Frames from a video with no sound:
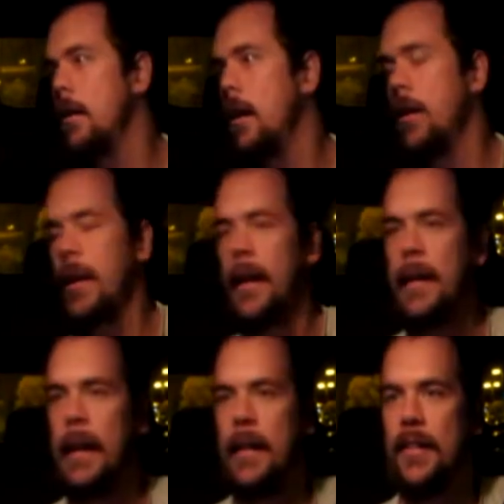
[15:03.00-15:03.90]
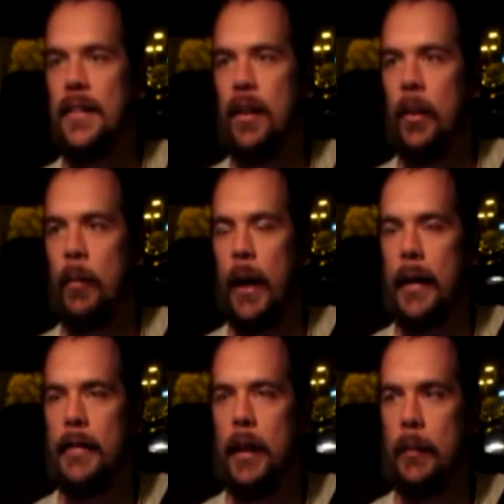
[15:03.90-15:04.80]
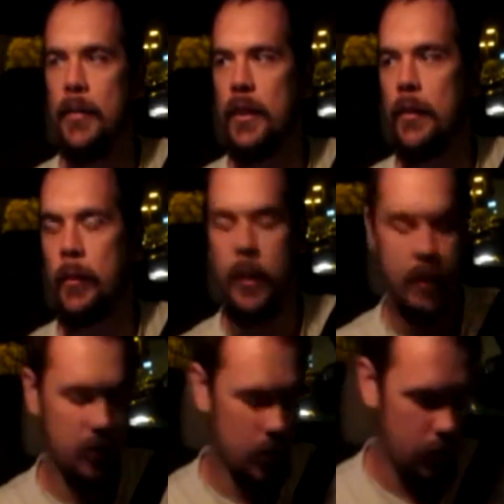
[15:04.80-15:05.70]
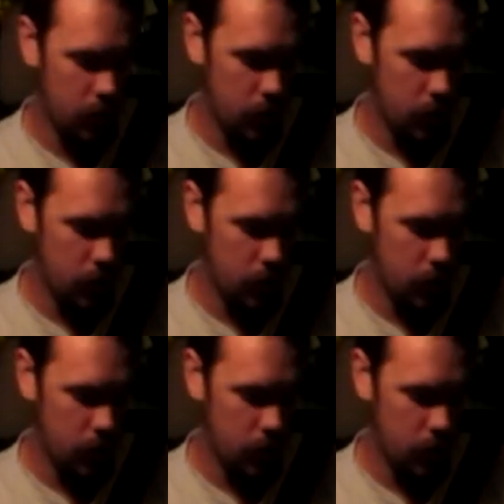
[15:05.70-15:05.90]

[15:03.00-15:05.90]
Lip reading: okay, yeah, this is all backed up, son of a bitch.